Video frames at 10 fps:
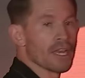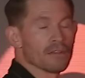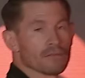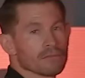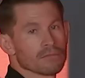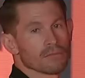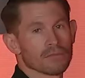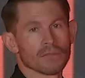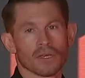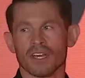it.
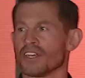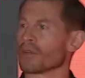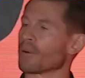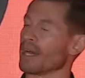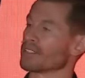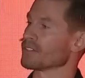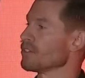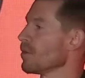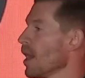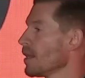Your price is
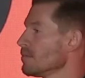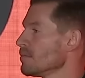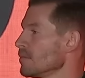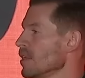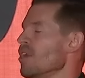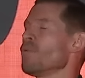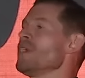too high. We